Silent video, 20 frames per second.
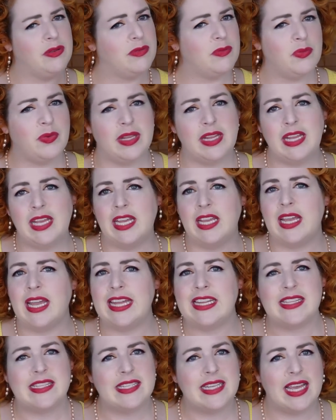really
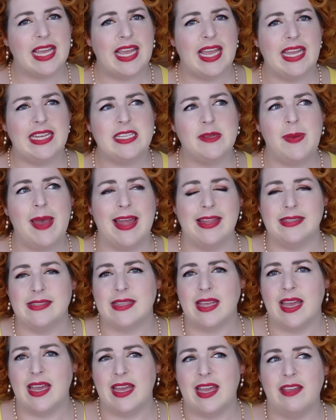it's it depends
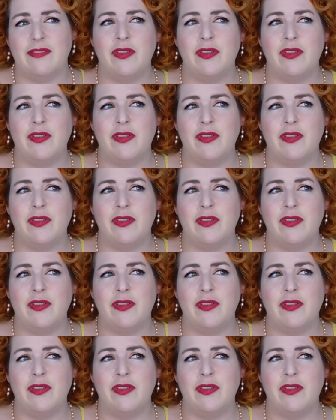uh,